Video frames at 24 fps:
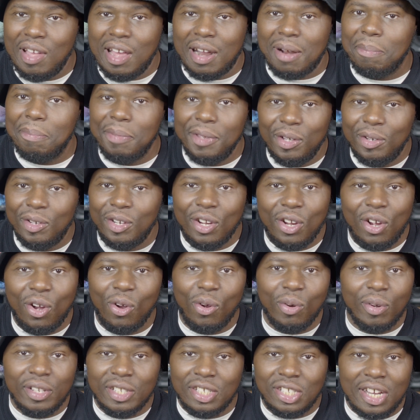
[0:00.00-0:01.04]
gotta build a
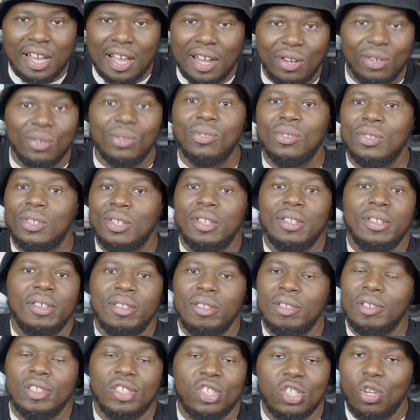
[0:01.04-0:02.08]
golden channel.
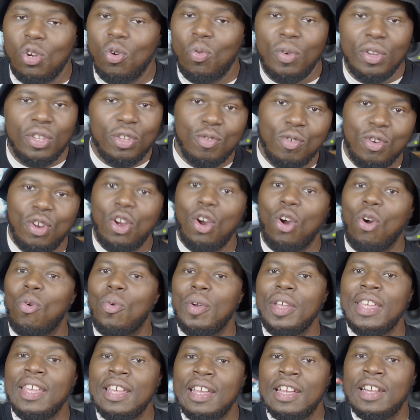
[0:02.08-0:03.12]
So when you go
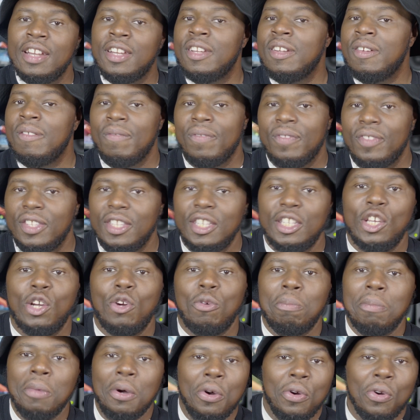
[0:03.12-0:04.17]
in, your
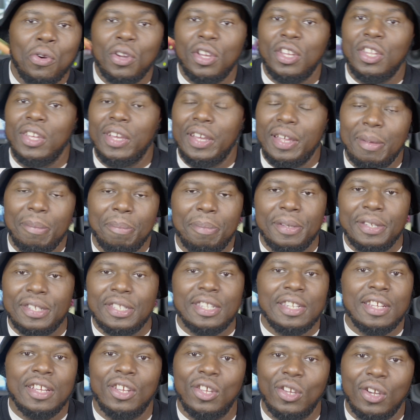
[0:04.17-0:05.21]
Moog and your
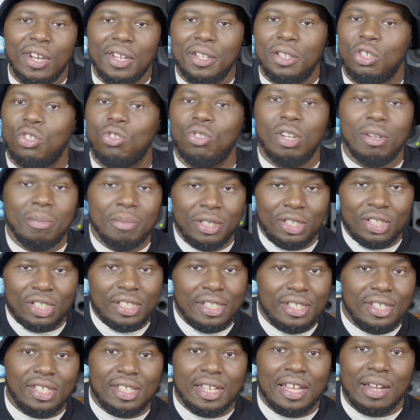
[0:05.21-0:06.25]
MPC or your other drum
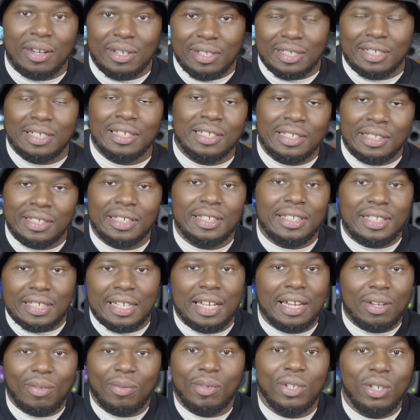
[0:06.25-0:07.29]
machines sound as good as they
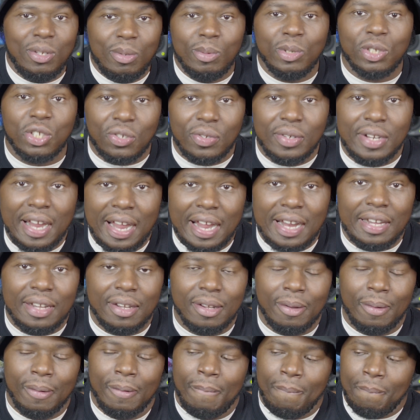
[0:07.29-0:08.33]
sounded when you was creating.
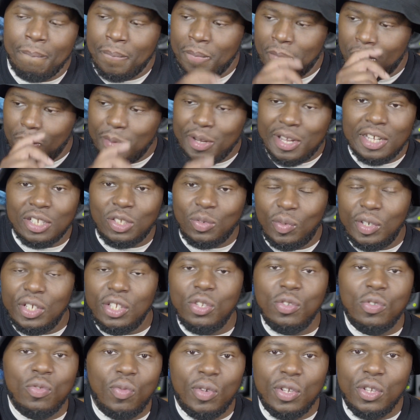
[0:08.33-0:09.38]
Because when
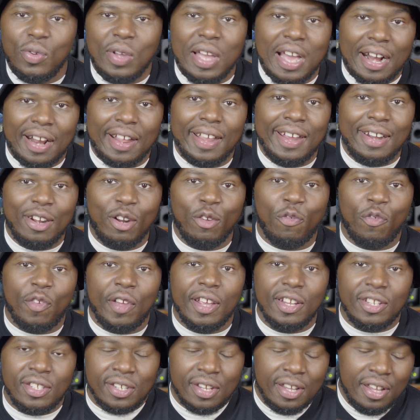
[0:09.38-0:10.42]
you got an
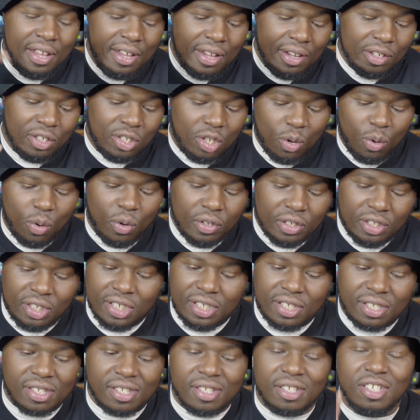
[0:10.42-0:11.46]
interface, so
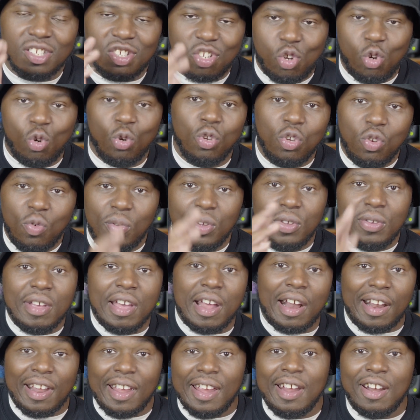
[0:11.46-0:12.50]
just school you, when you
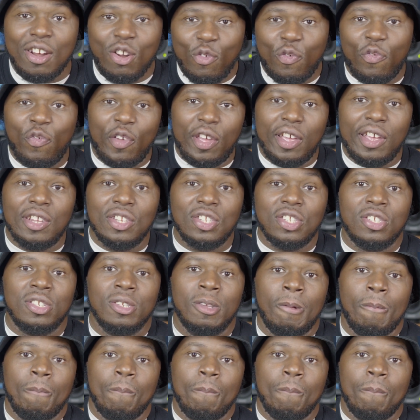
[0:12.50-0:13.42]
got an interface,